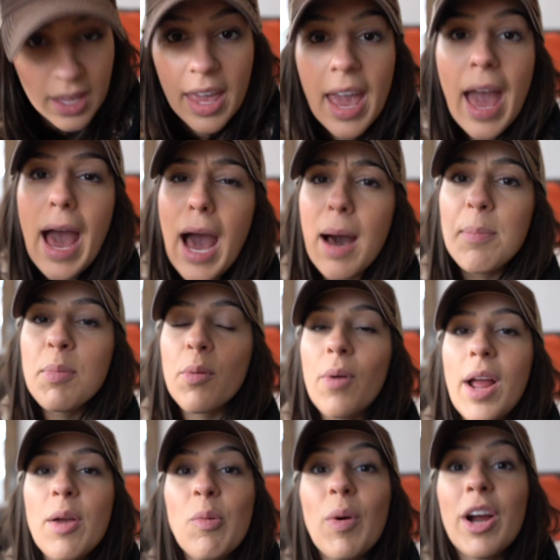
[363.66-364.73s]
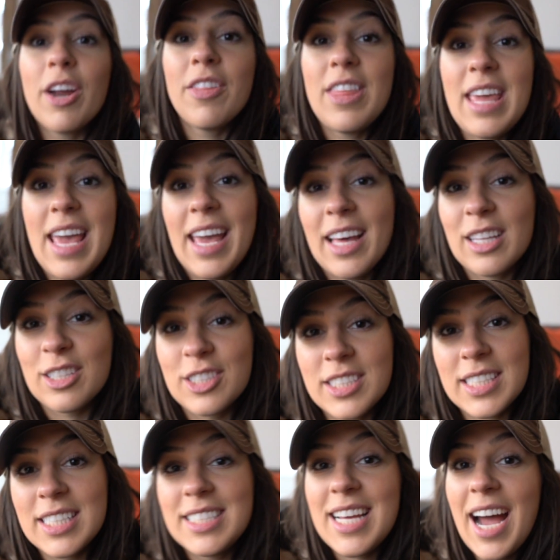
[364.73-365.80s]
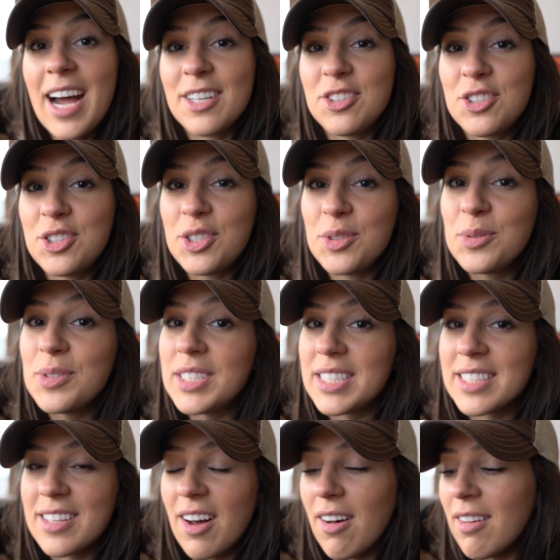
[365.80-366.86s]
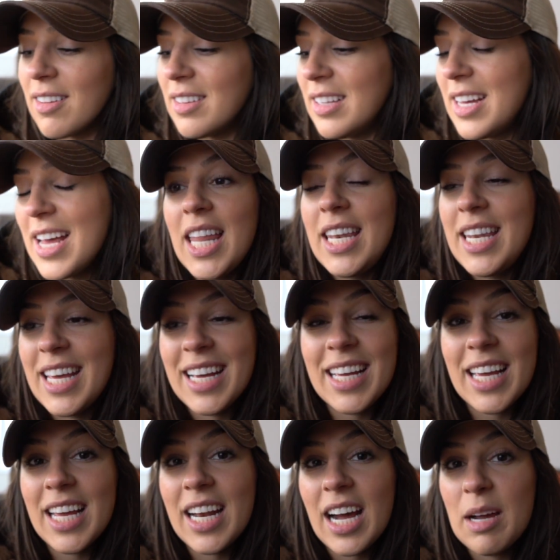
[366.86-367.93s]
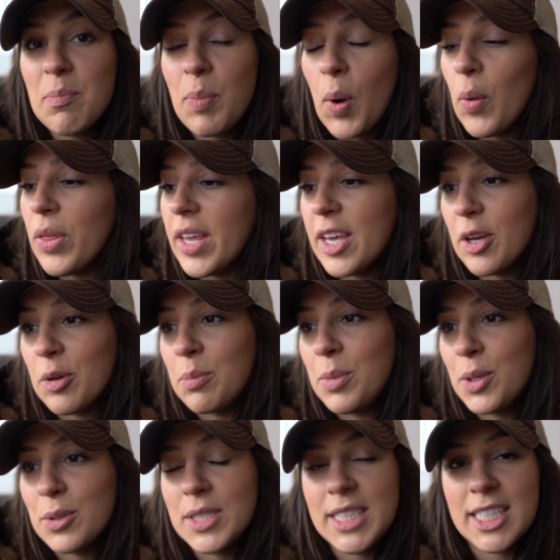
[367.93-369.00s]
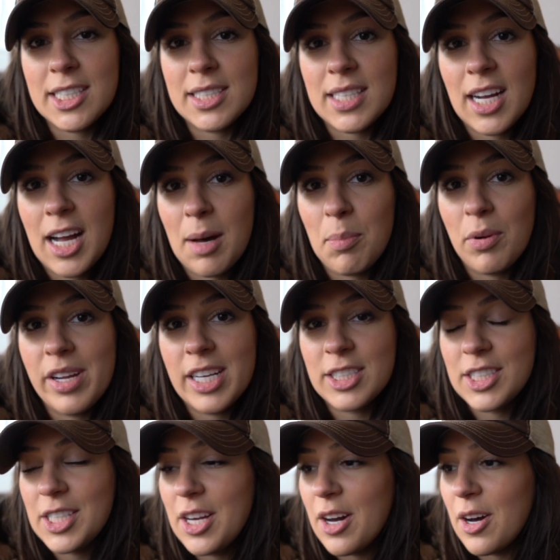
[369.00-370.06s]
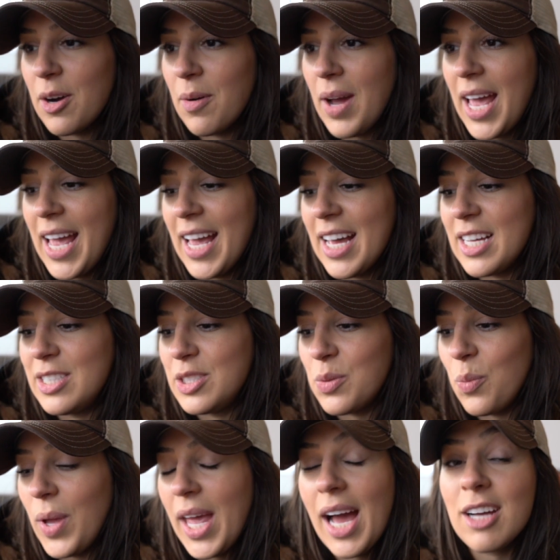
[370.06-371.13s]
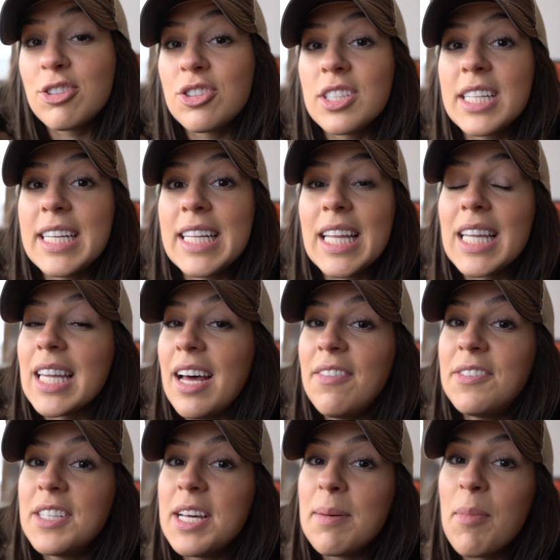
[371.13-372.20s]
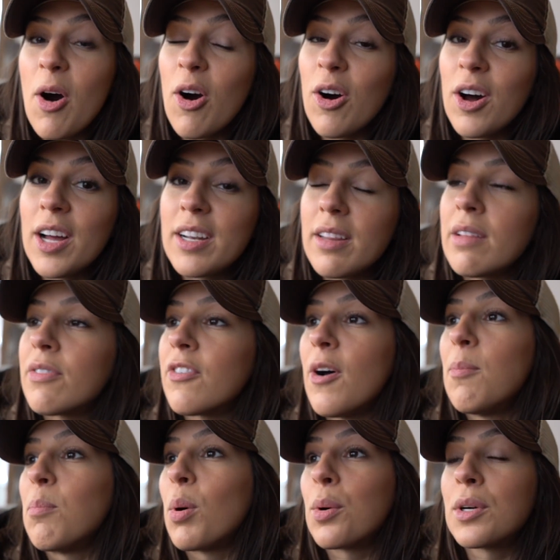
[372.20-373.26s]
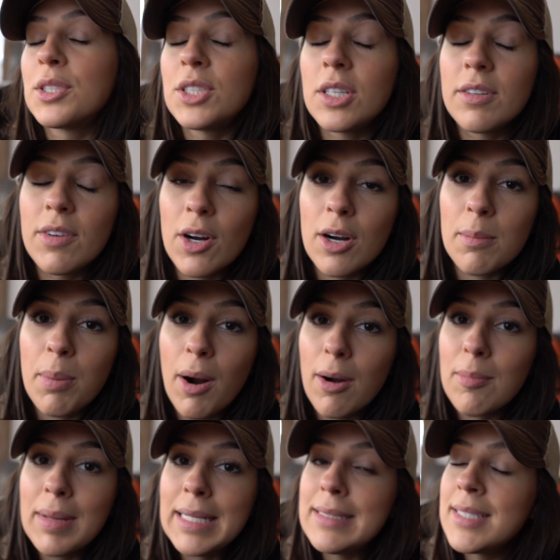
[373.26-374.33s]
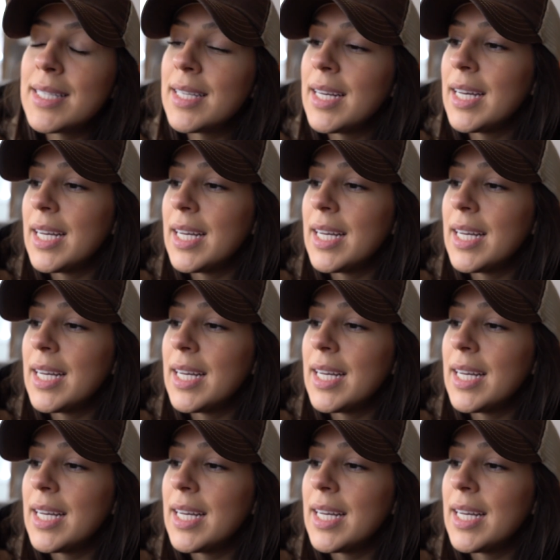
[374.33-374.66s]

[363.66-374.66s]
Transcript: cap right where the antlers attach to the skull. Nick and I both killed mule deers a couple years ago, and we actually left them on the front porch of our apartment.